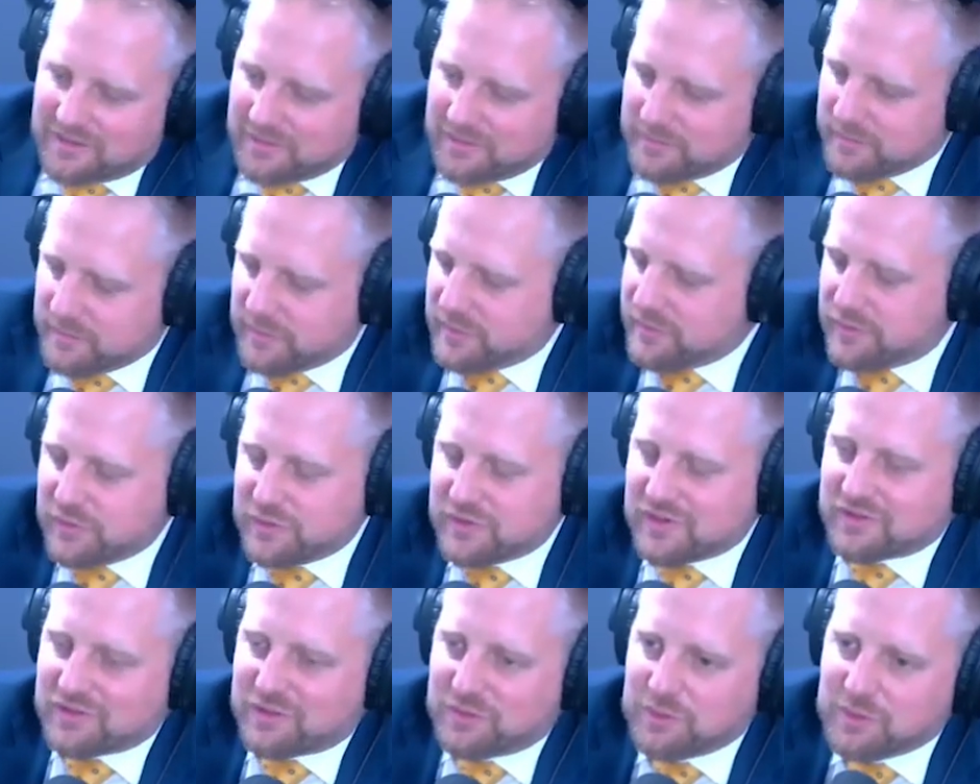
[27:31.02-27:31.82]
if you
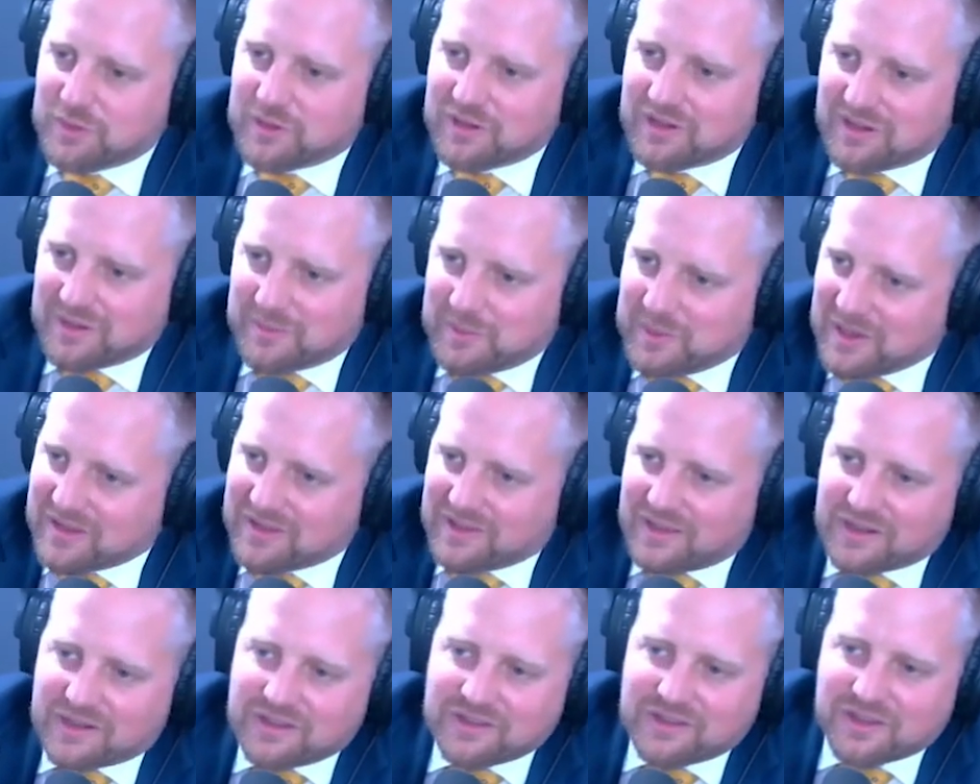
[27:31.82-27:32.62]
just Google
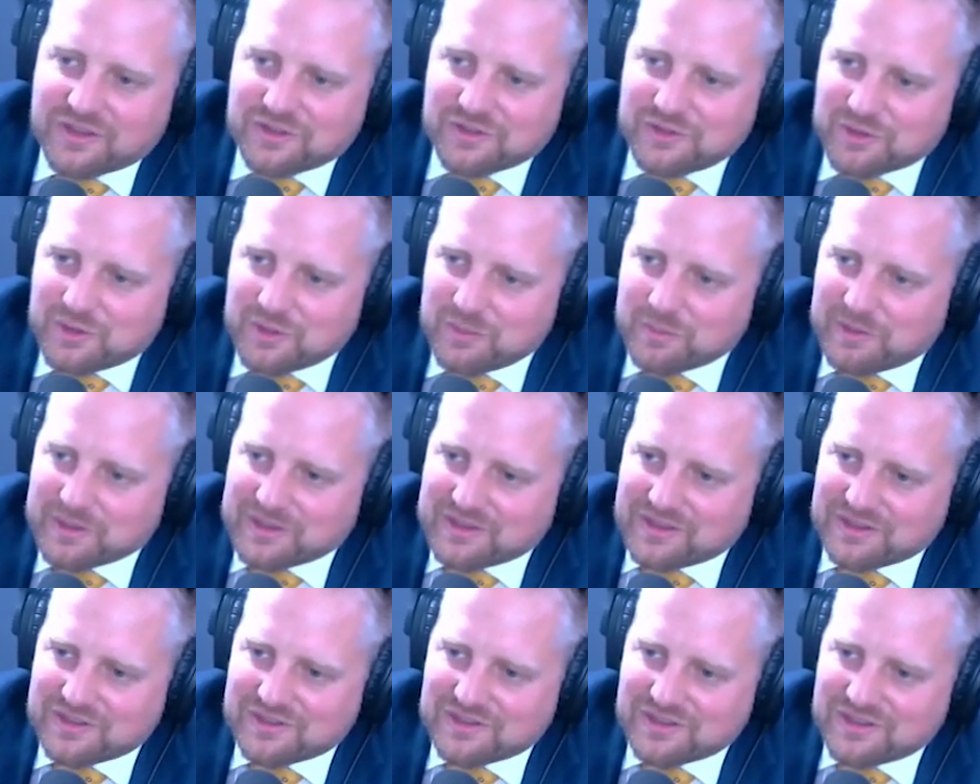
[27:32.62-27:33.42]
Liberland architectural
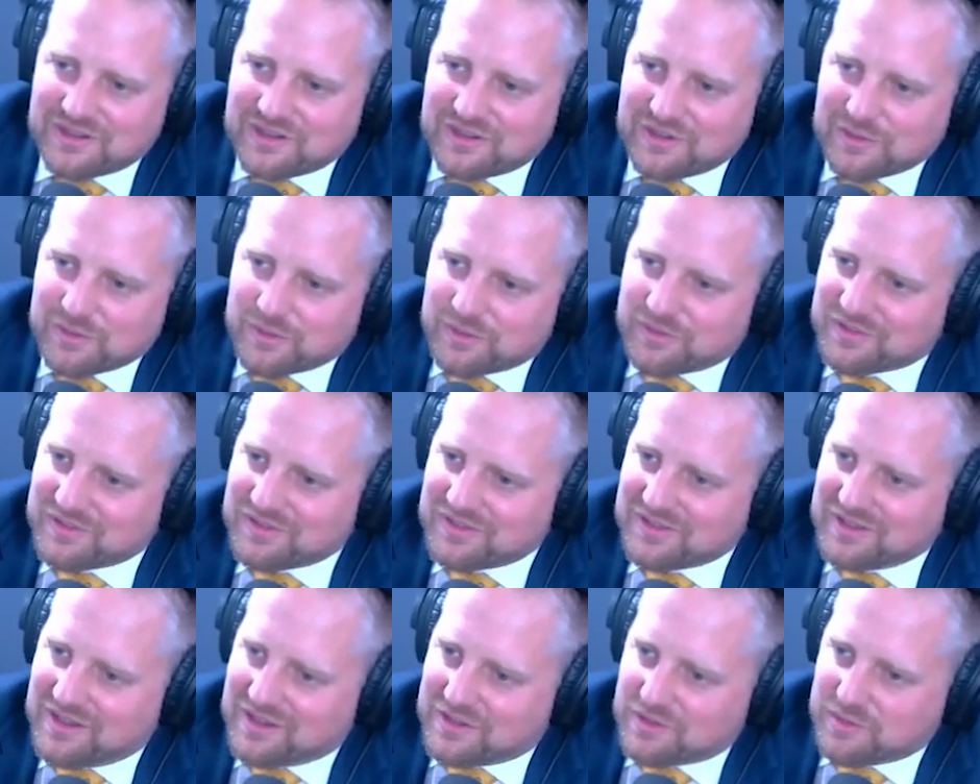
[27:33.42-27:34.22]
competition, and you
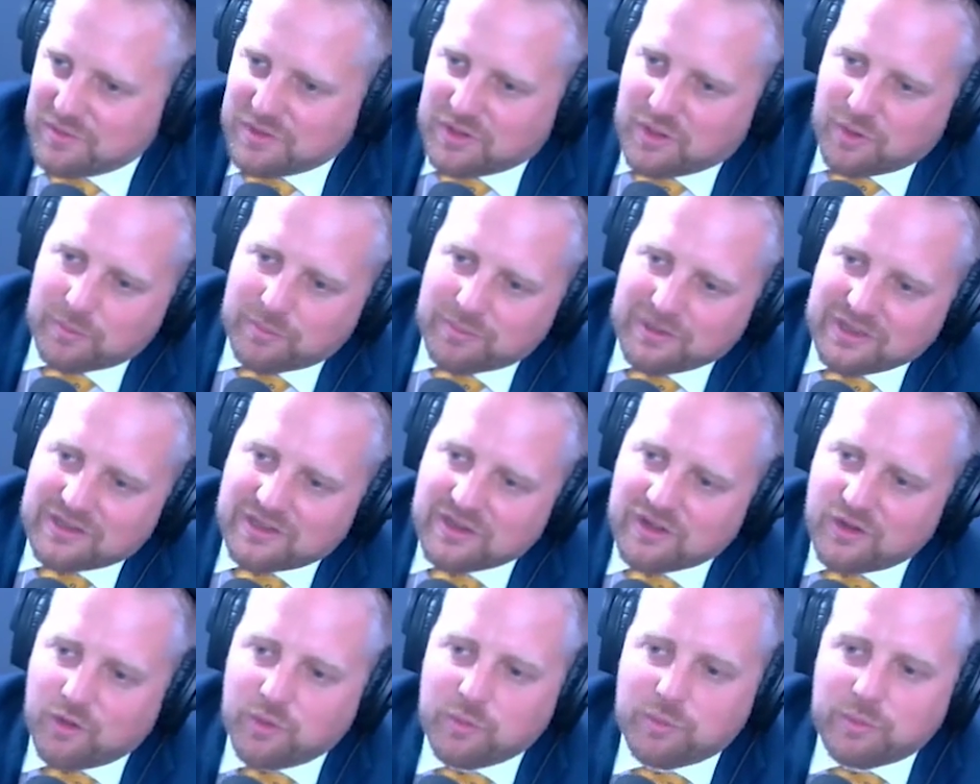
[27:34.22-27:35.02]
see that we
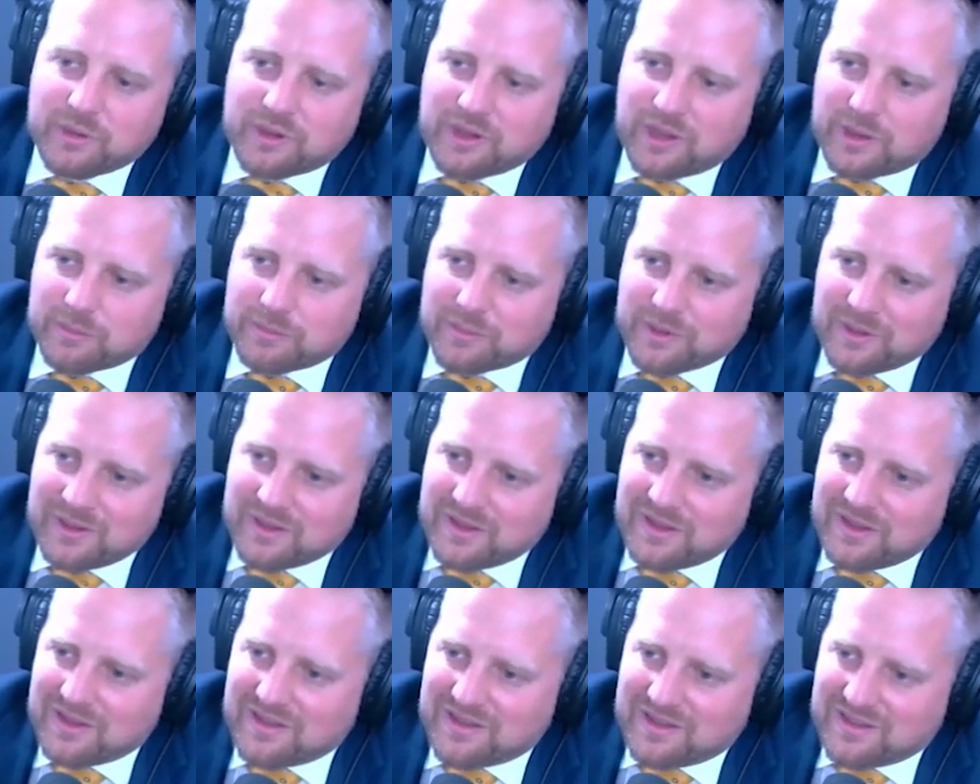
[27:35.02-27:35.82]
completely open up
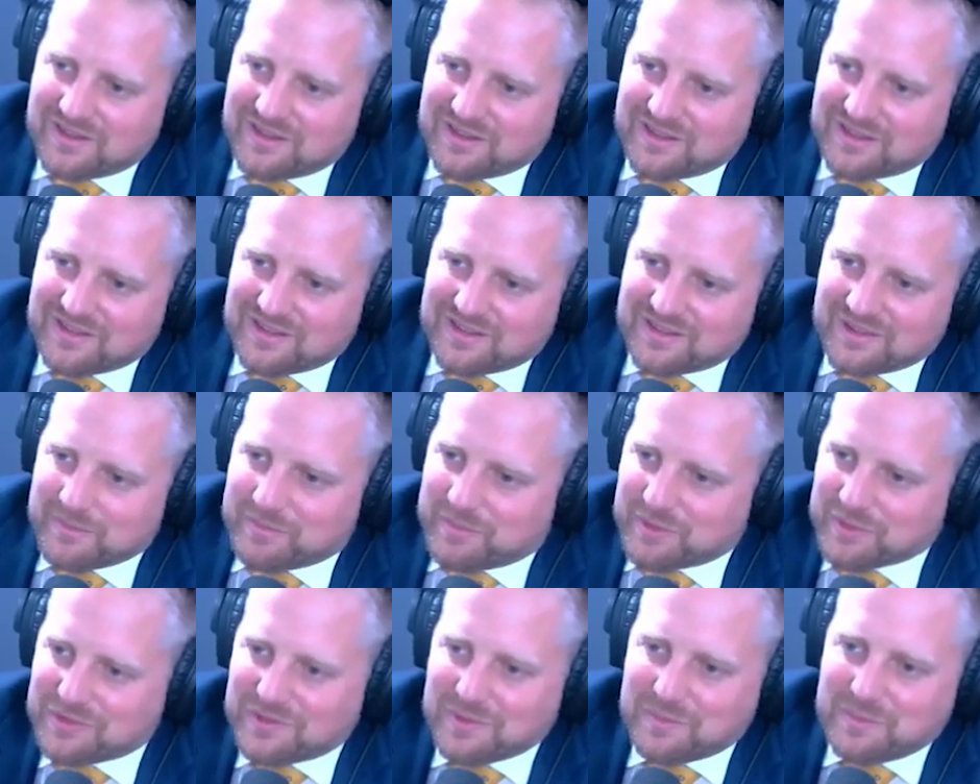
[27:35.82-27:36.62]
the
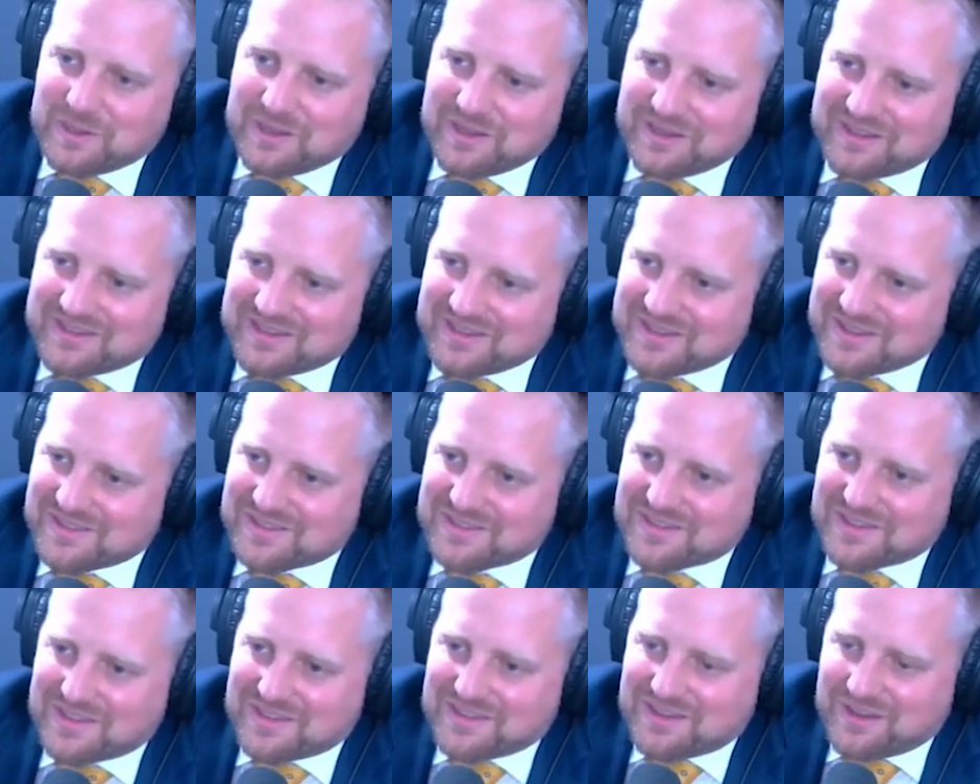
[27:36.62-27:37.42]

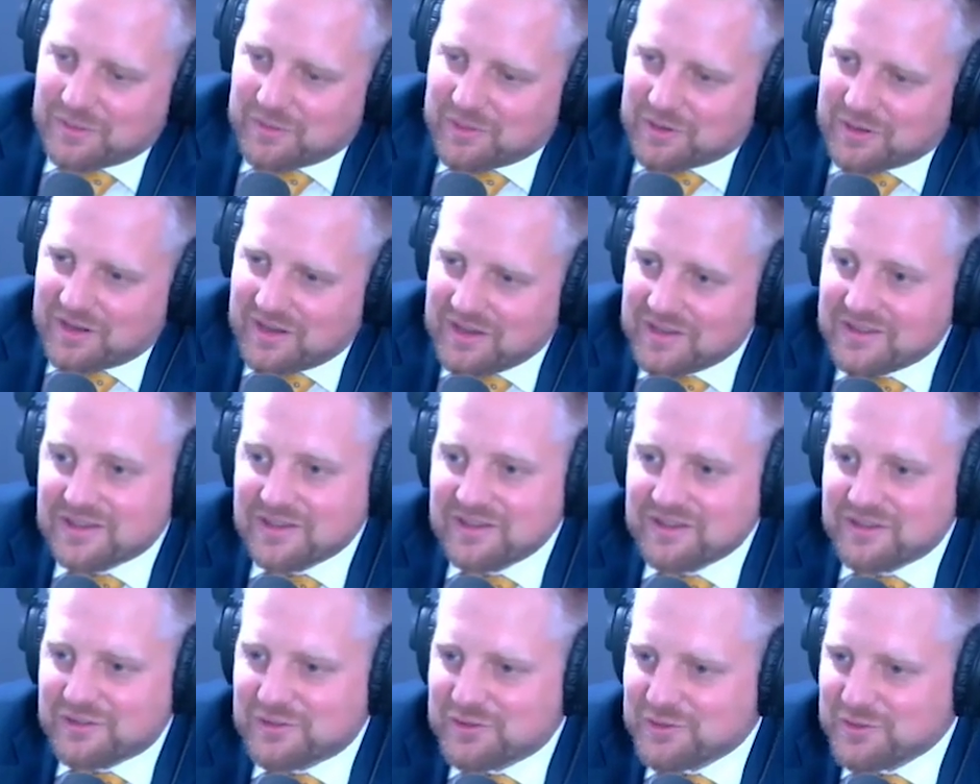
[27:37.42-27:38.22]
possibilities, and there were
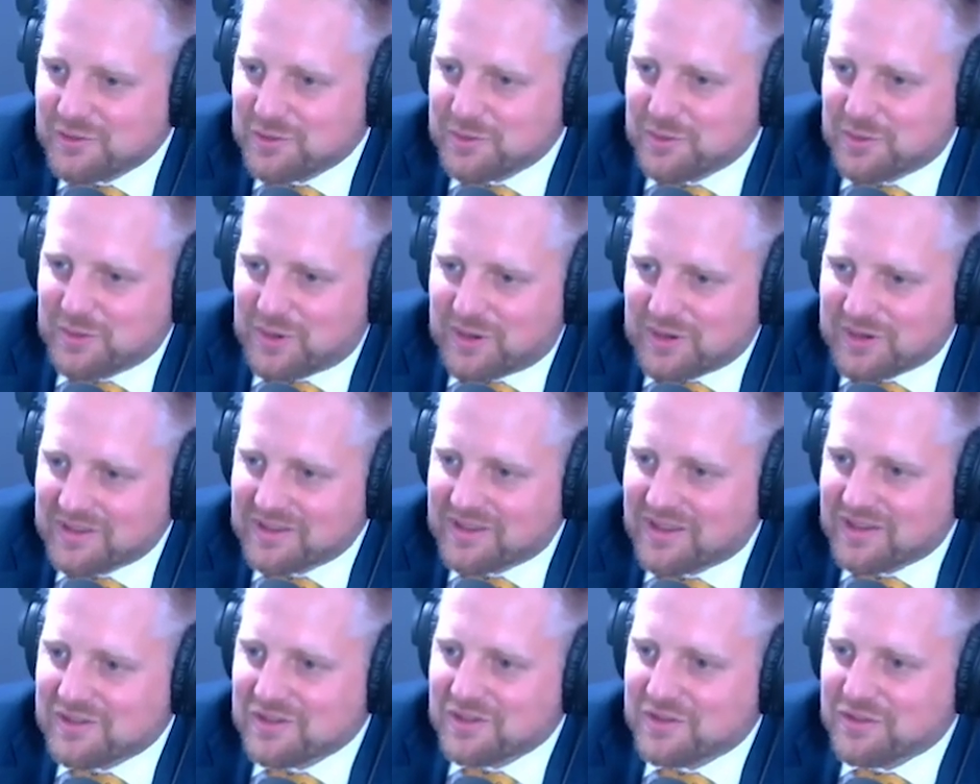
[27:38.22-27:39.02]
82
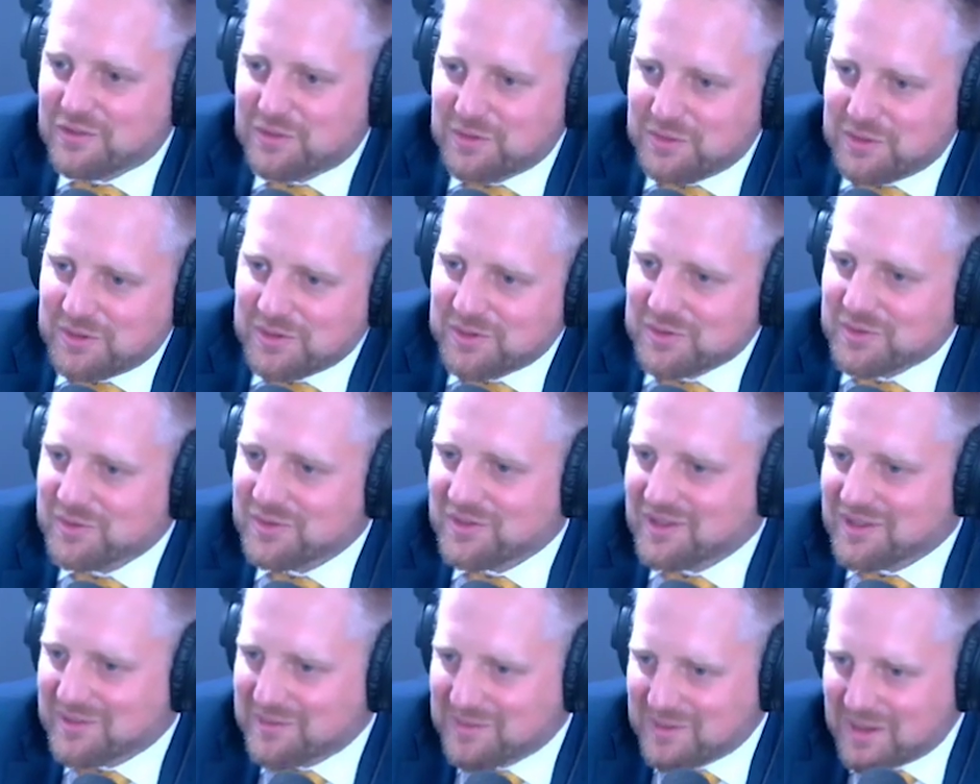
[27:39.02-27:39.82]
architectural studios
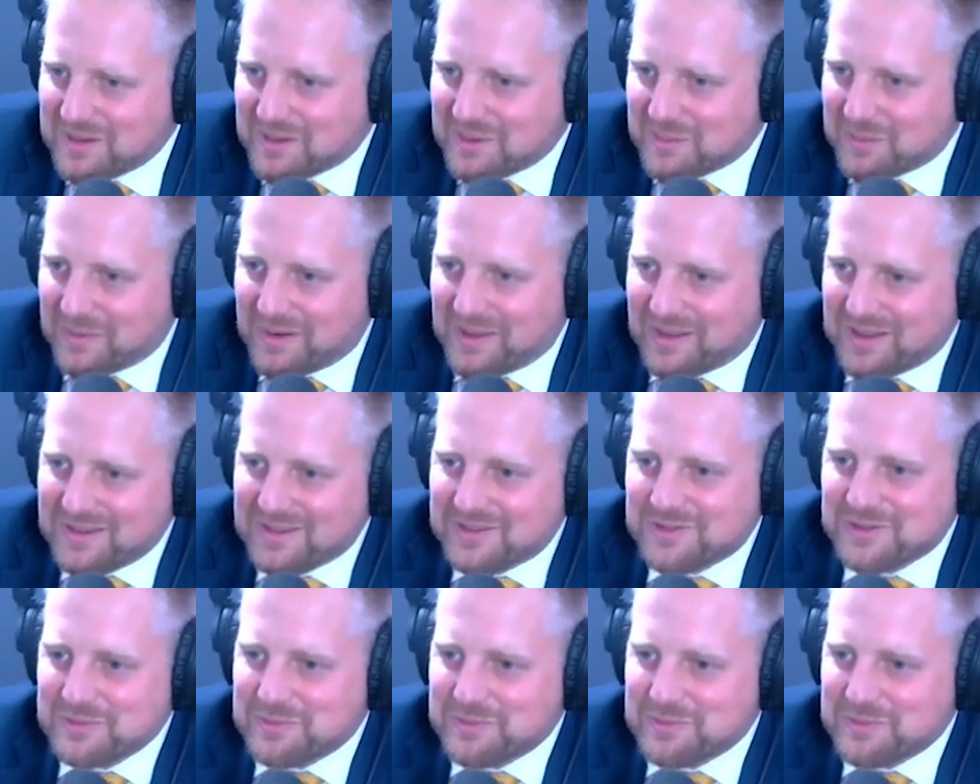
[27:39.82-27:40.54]
that applied